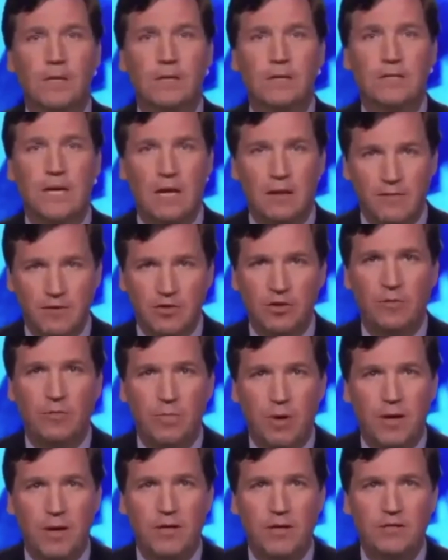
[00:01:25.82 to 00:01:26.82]

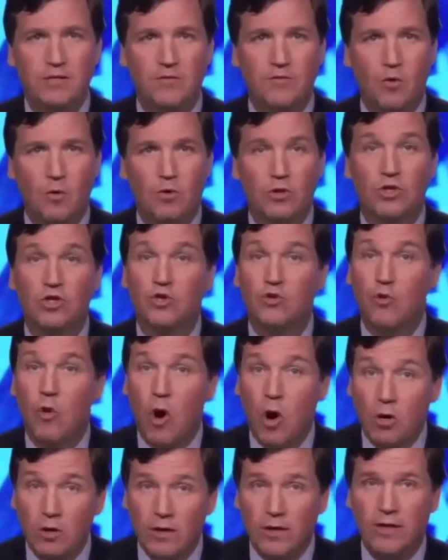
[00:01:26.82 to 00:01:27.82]
Television pundits, of course,
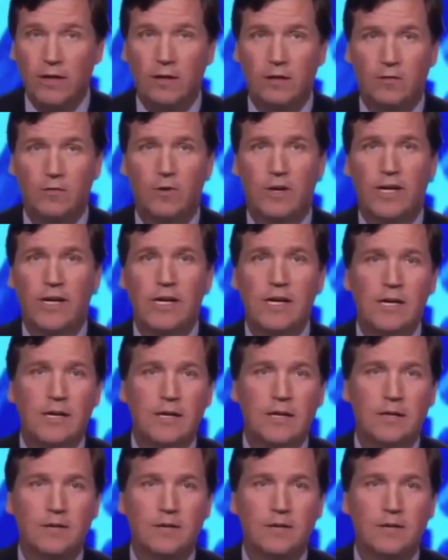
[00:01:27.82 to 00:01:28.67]
strongly agree.